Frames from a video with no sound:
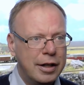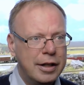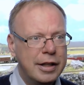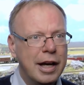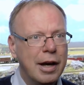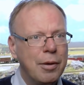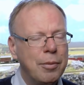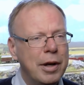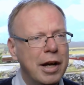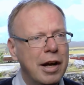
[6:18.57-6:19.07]

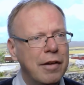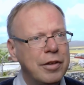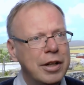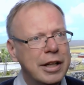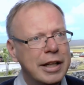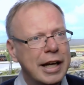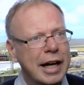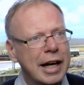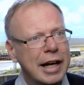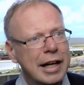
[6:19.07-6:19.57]
Can we have a
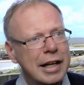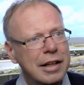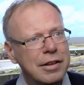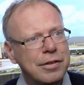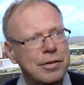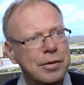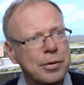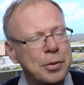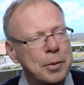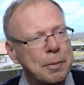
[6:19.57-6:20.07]

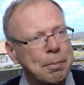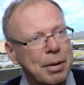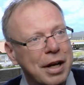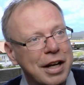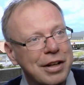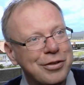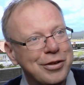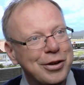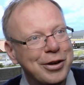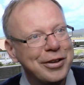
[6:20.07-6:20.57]
guide to
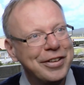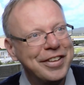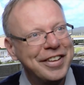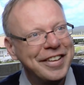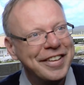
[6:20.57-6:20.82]
Patreon?